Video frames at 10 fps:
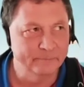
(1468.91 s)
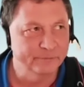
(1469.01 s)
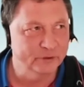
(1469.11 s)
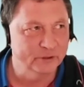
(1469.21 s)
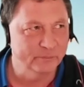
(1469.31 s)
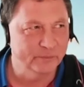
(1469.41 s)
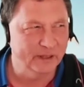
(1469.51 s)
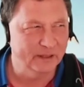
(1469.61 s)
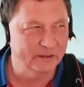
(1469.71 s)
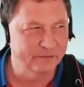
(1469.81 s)

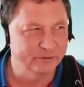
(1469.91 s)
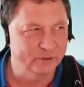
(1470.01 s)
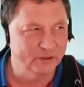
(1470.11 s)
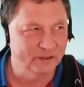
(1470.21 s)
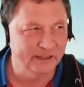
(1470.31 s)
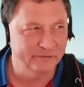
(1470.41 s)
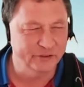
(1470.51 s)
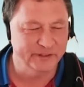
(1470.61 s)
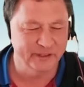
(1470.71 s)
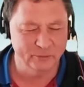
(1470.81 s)
for
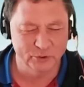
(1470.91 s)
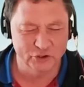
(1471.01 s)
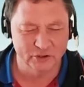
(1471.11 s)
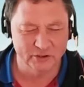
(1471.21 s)
everything which